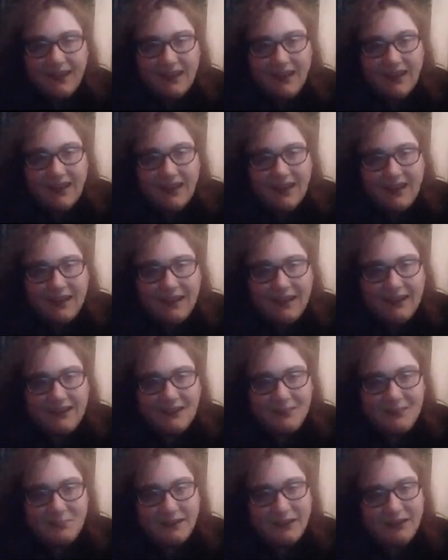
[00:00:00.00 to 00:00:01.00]

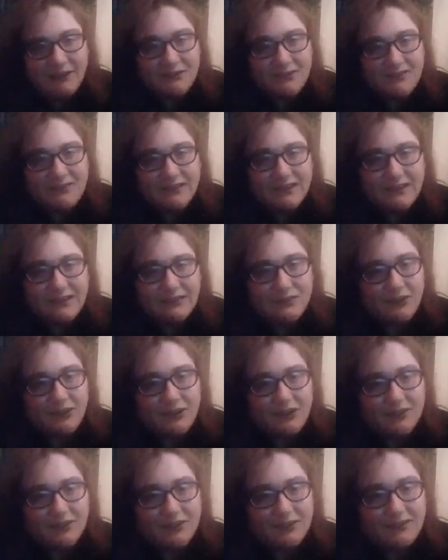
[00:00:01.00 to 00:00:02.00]
I'm going to say love you
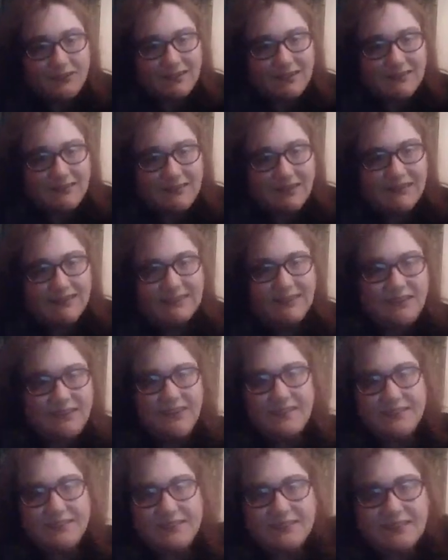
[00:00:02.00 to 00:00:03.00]
lots and lots like jelly
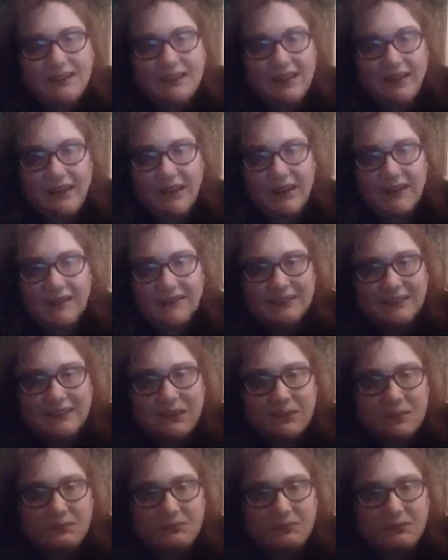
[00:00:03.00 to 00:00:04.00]
tots, and I
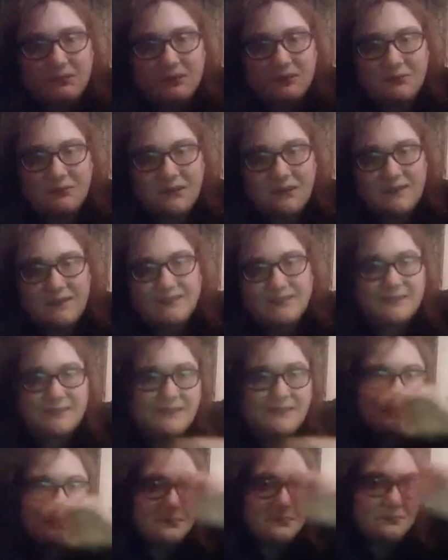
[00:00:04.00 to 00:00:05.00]
keep it big and weird.
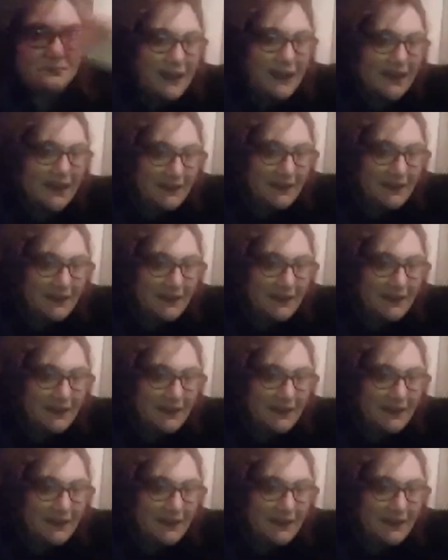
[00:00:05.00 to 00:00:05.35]
Bye.